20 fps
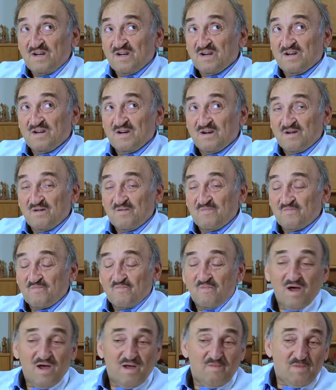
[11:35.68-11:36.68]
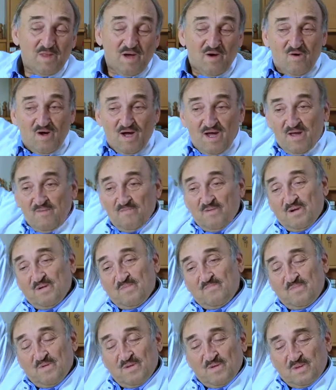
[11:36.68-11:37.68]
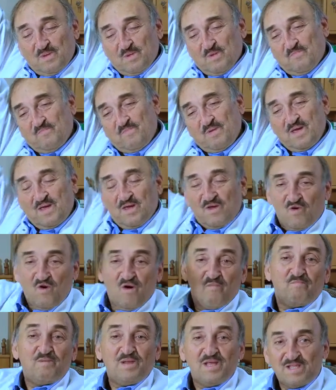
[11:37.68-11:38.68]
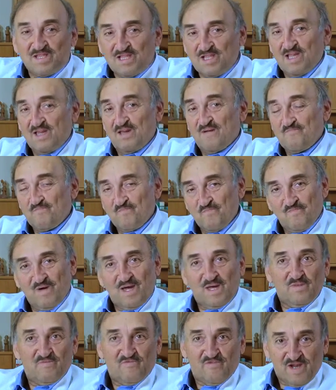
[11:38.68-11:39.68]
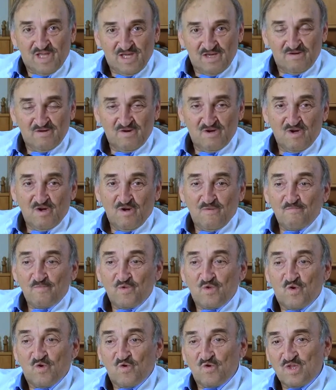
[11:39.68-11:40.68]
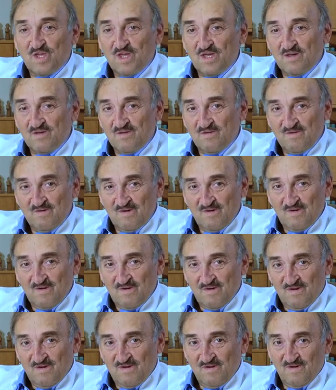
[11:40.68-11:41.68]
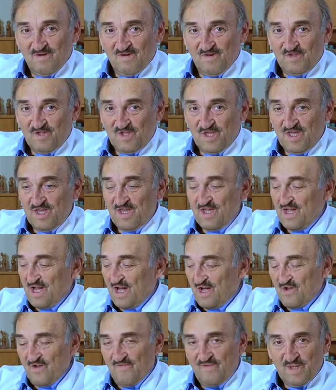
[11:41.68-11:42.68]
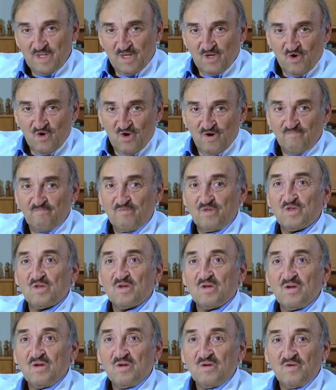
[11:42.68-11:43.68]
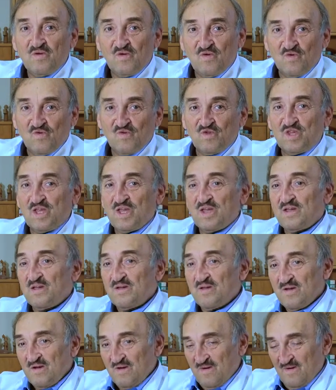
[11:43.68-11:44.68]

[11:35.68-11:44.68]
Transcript: I'm now able to be completely pain-free using the Ayurvedic herbs, using